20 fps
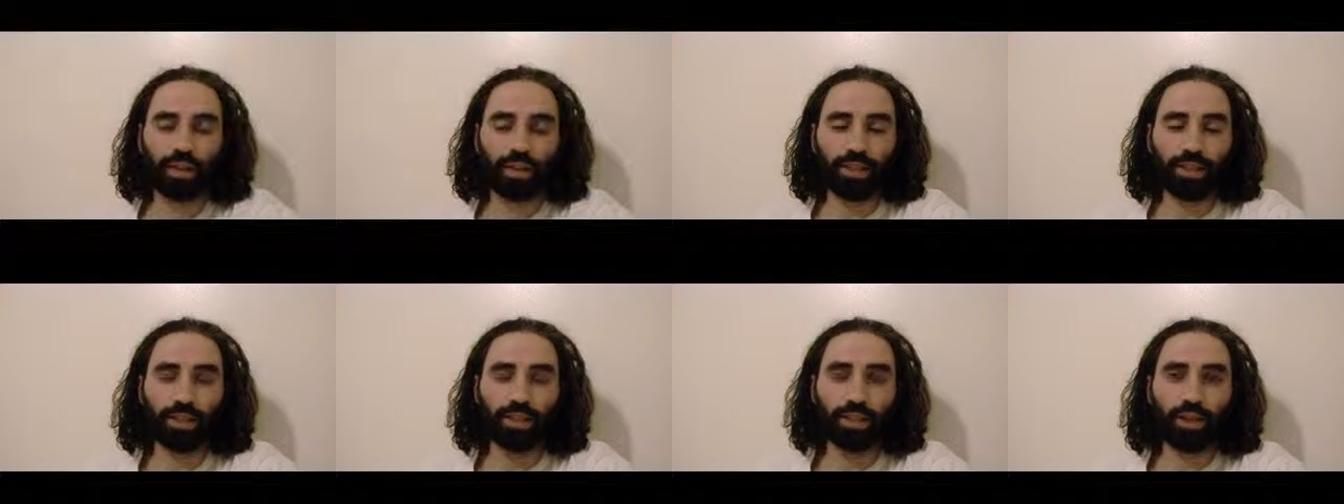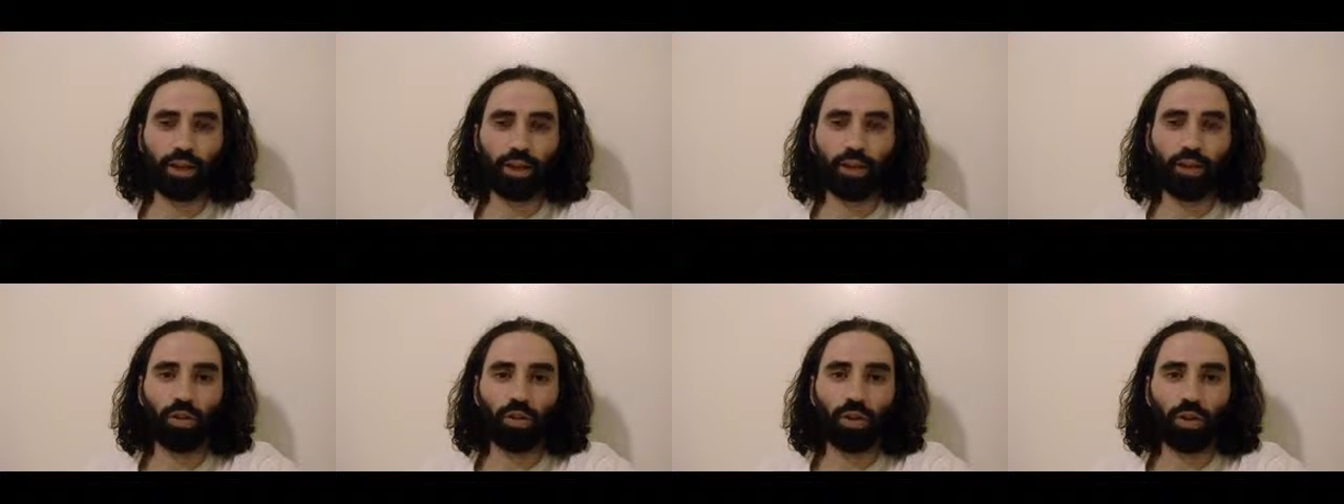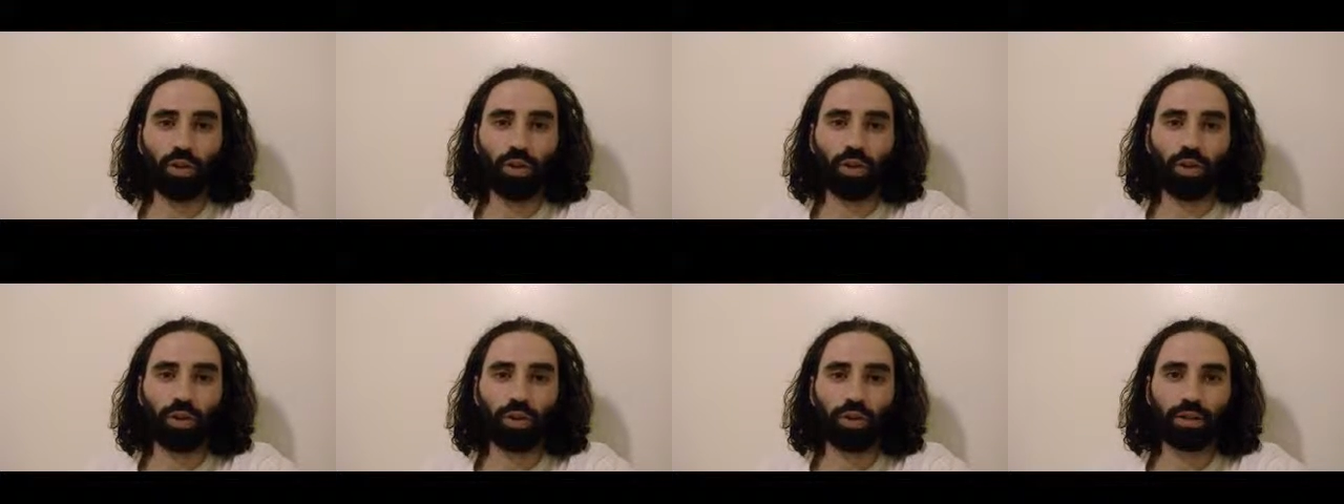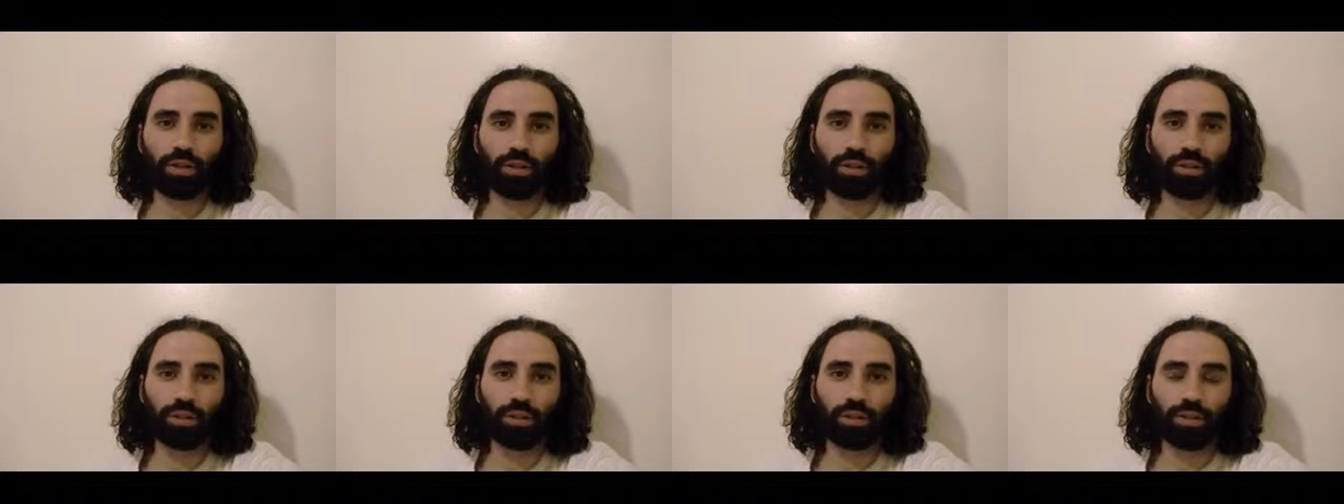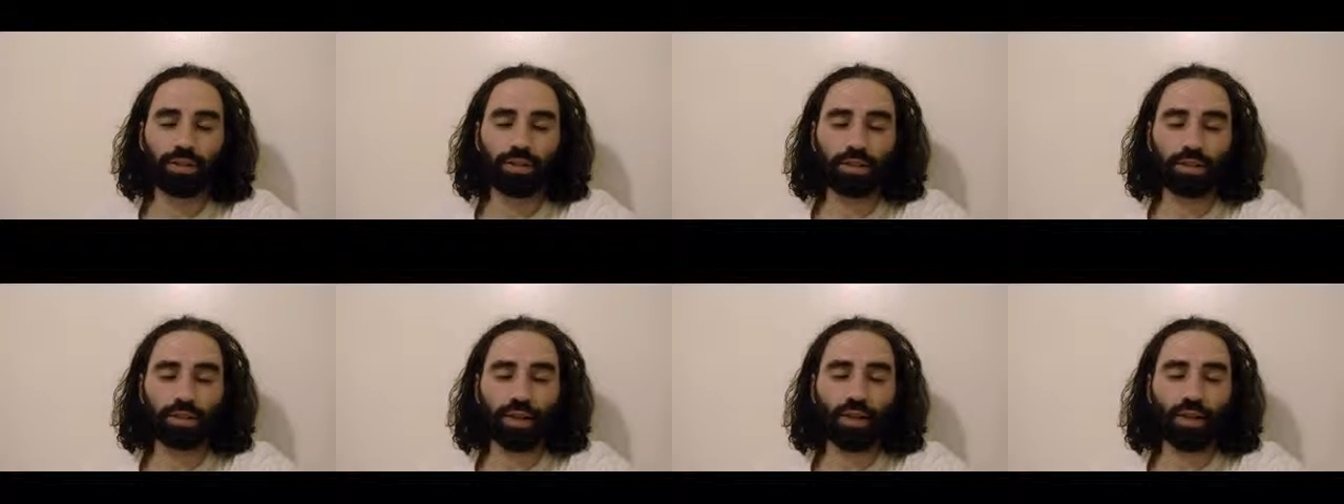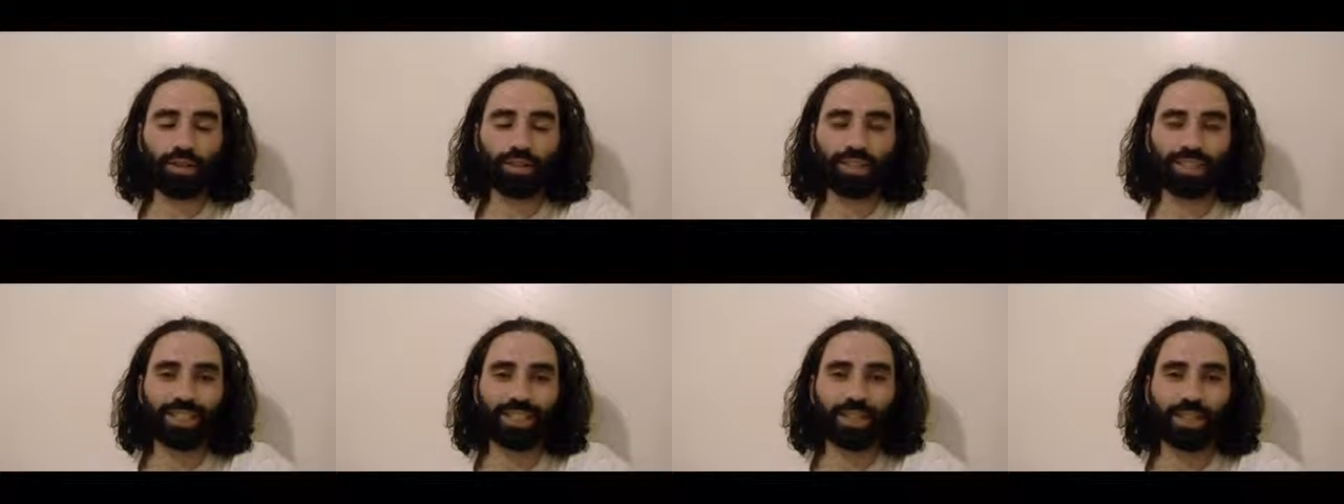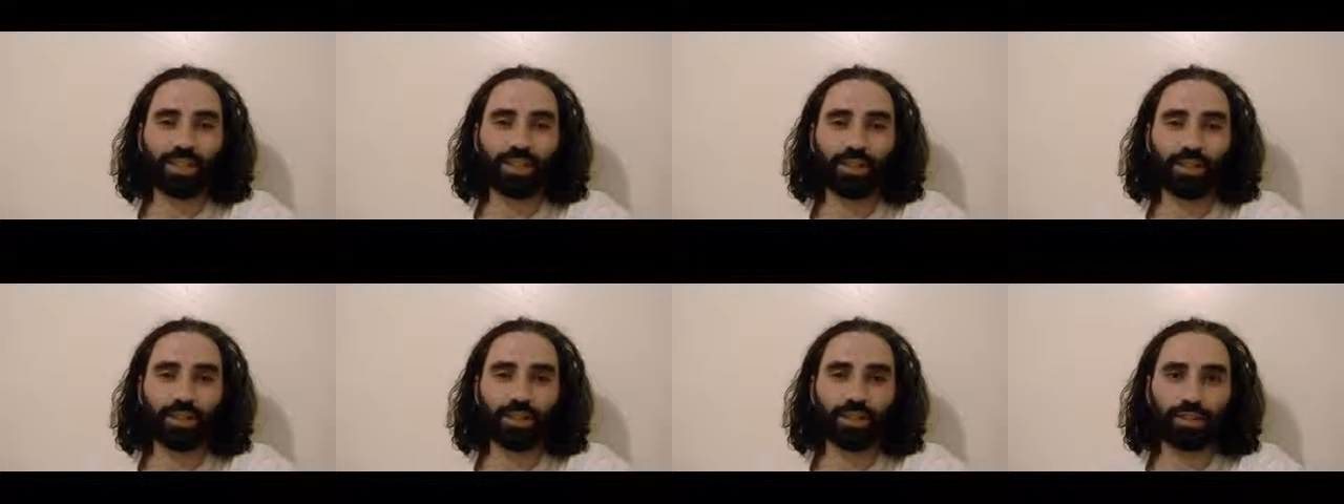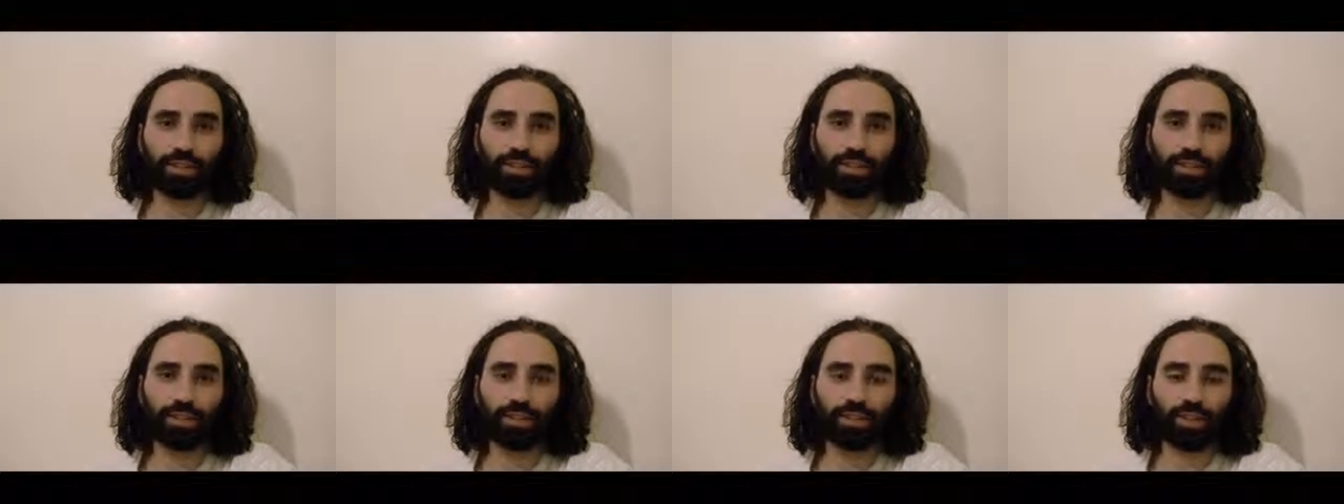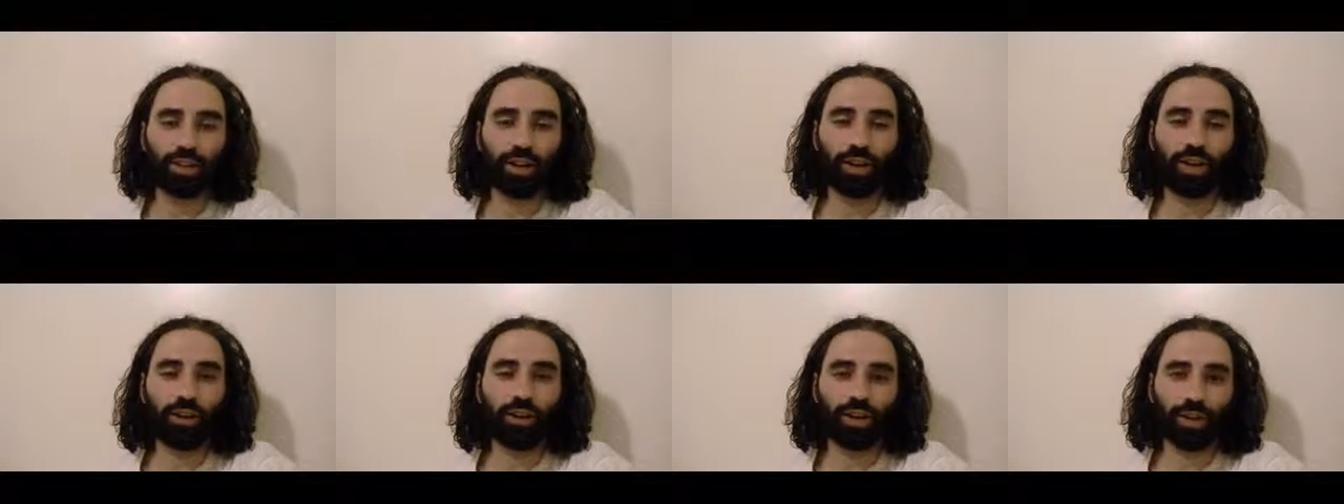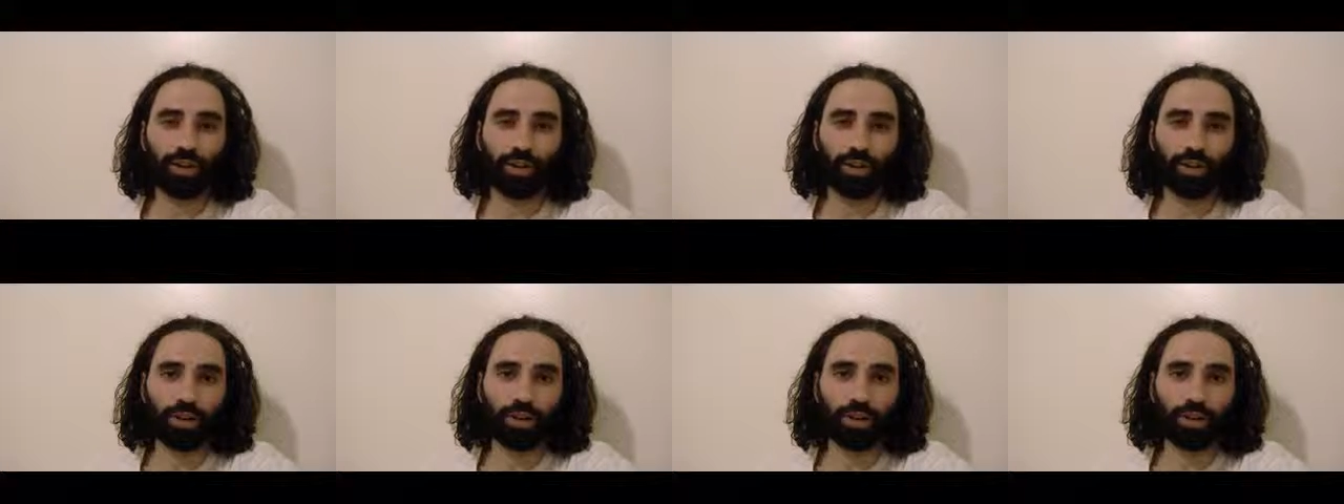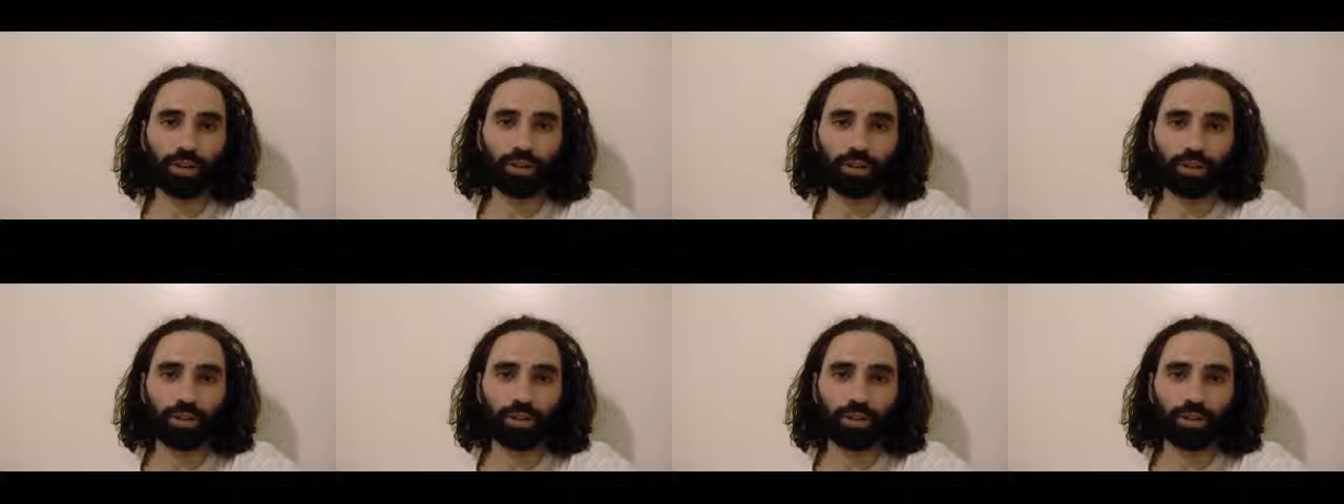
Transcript: He is the all-knower, the all-seeing, the all-hearing.